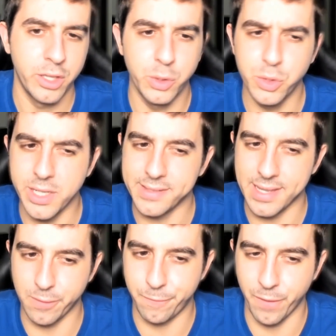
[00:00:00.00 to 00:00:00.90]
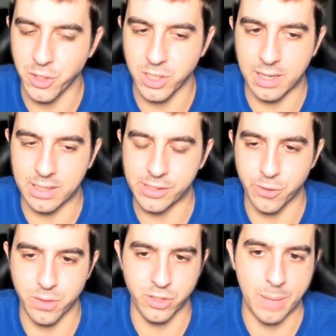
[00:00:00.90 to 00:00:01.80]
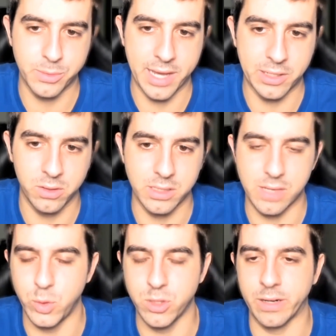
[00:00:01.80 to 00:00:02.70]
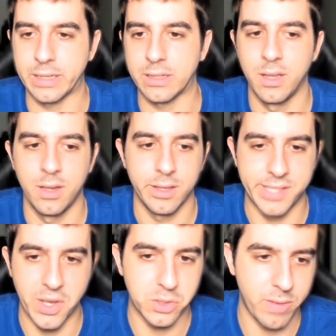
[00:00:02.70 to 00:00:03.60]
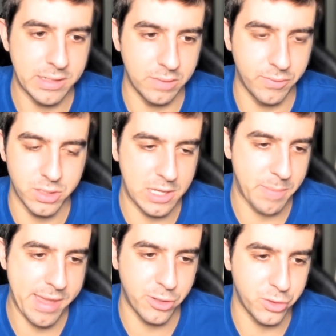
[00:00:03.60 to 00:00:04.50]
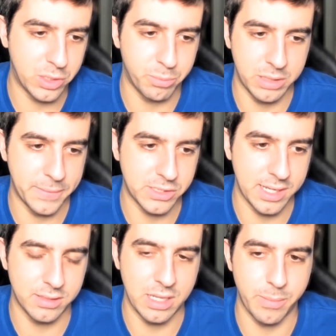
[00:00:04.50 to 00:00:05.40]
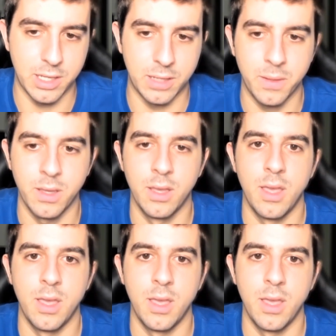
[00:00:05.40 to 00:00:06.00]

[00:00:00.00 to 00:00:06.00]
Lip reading: Usually it's like the function, not necessarily the job title, because if you target sales director versus sales manager, you can pretty much say the same thing.